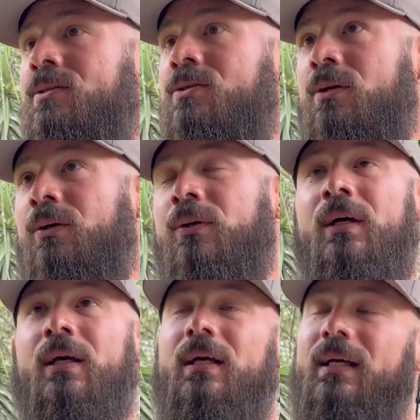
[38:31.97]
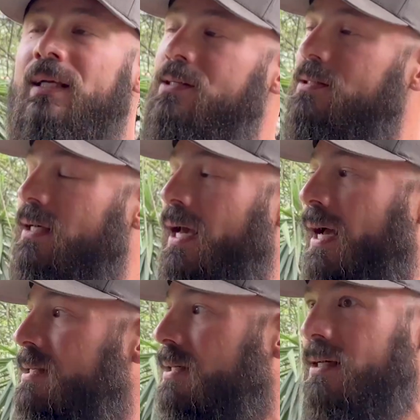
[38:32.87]
So it's
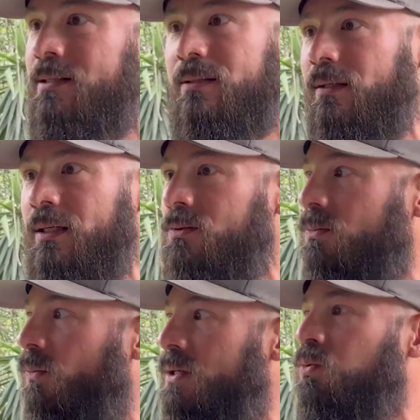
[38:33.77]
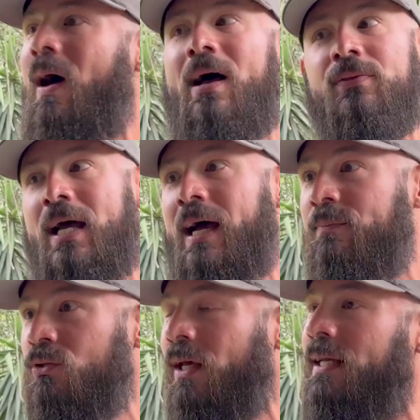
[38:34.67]
wild
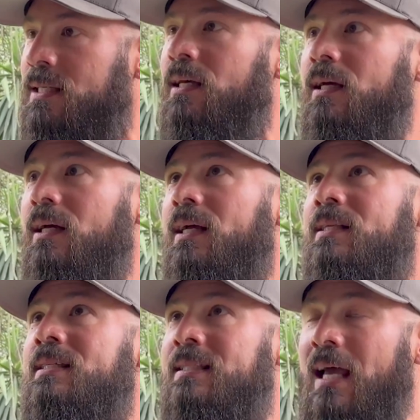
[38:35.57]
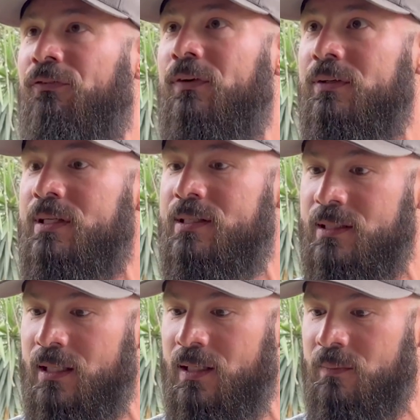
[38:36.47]
times. Like it definitely
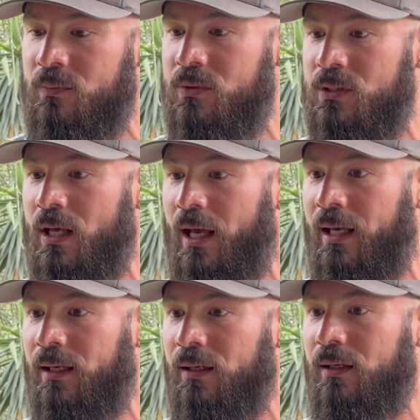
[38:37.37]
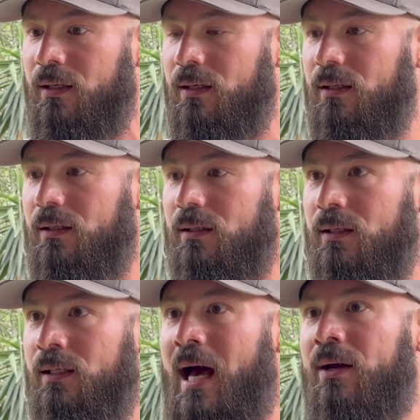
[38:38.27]
seems like
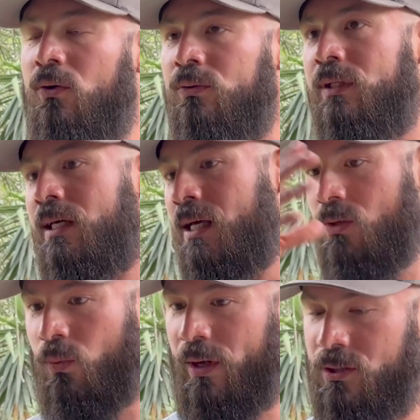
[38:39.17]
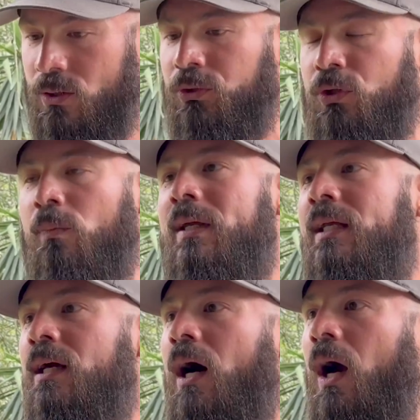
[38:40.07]
not only with social
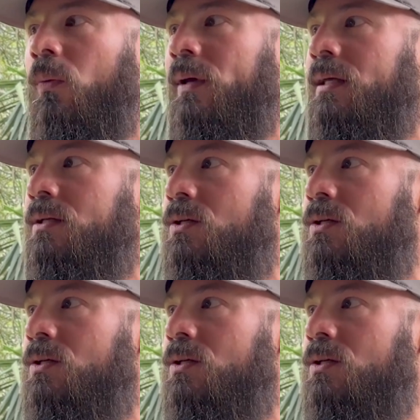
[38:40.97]
media are we